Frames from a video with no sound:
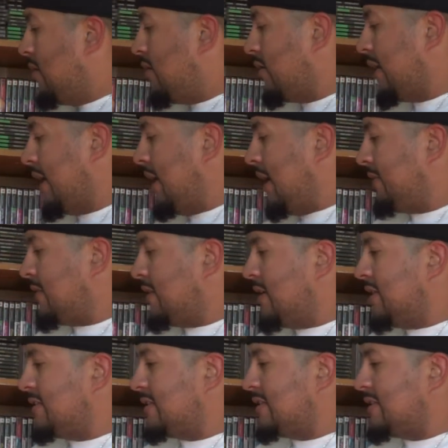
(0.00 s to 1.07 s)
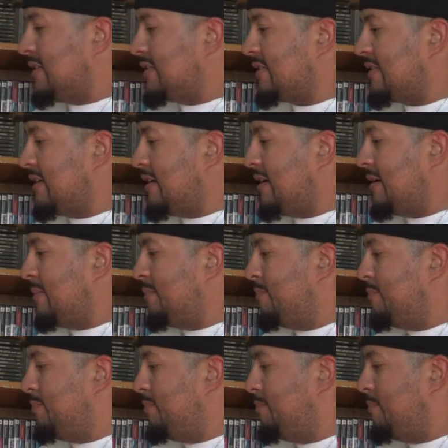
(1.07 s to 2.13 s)
Okay, after this is just
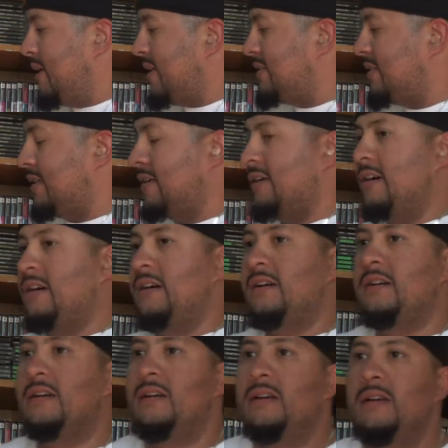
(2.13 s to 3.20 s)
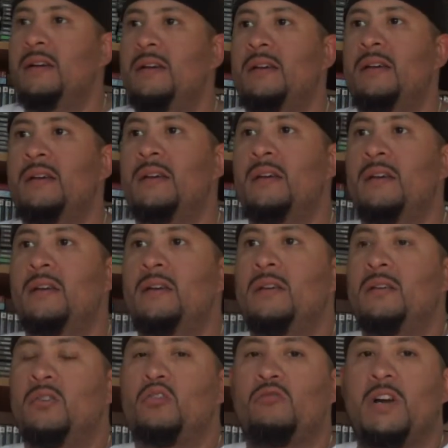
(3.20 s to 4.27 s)
basic
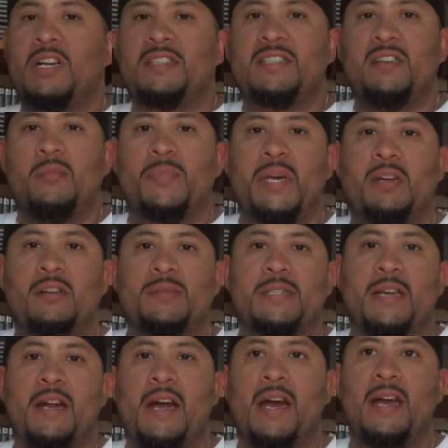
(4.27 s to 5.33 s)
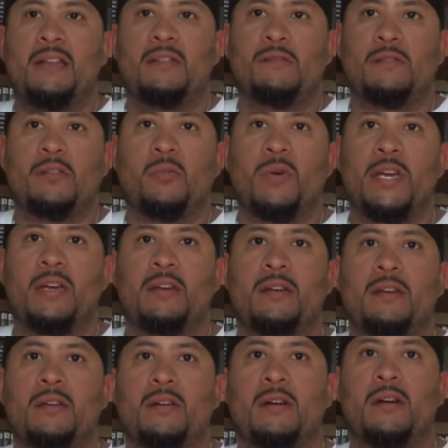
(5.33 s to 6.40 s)
garage sale pickups that I had during the week.
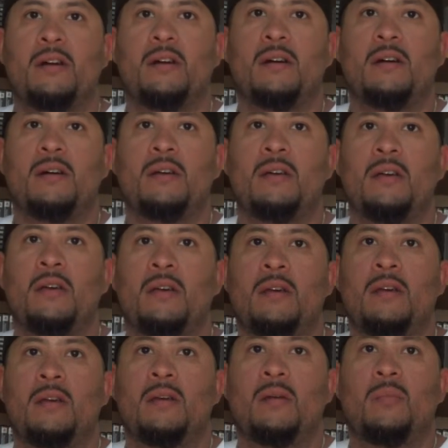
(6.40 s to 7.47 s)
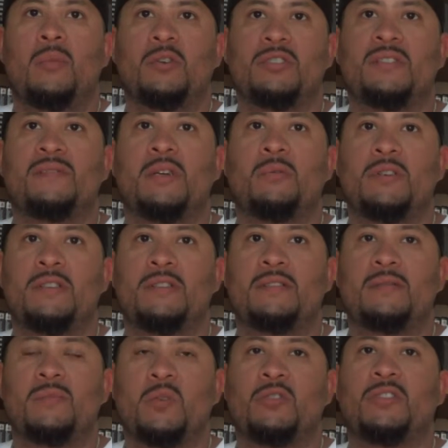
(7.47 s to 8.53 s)
Most of
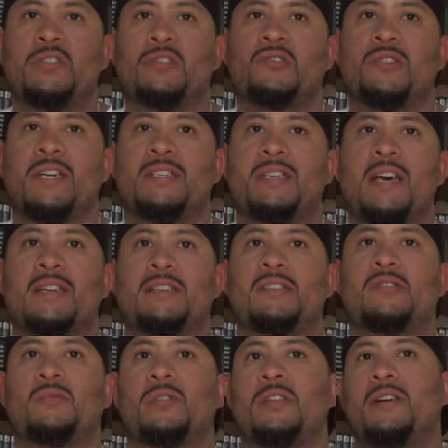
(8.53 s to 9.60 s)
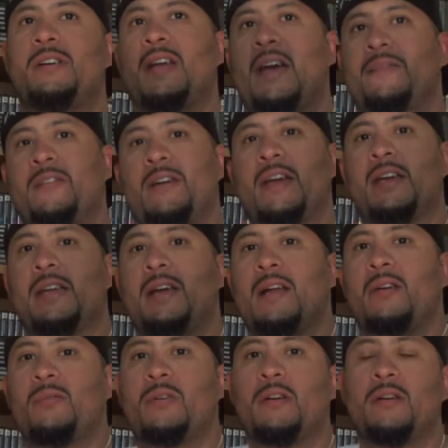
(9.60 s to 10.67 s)
the transactions were done after I get out
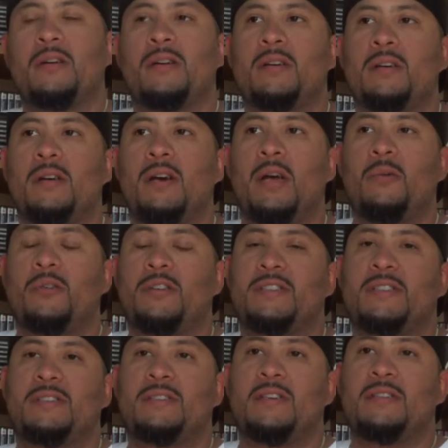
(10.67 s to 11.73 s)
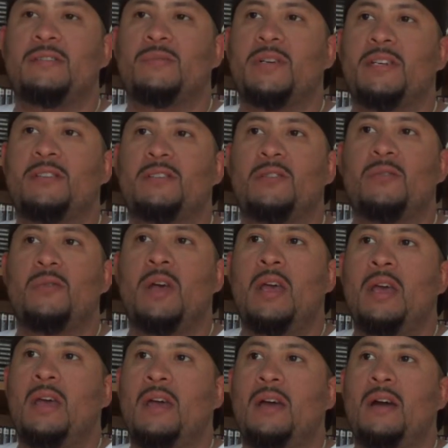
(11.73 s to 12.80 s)
of work. I work 6 days a week, so
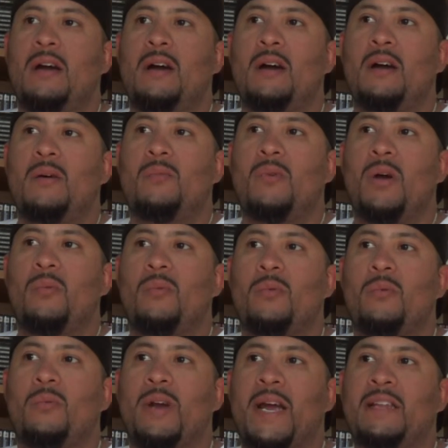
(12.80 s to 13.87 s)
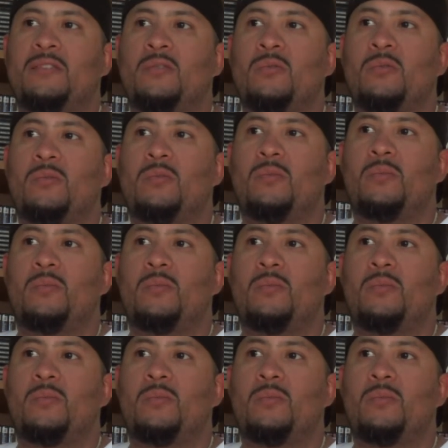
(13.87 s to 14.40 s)
when I do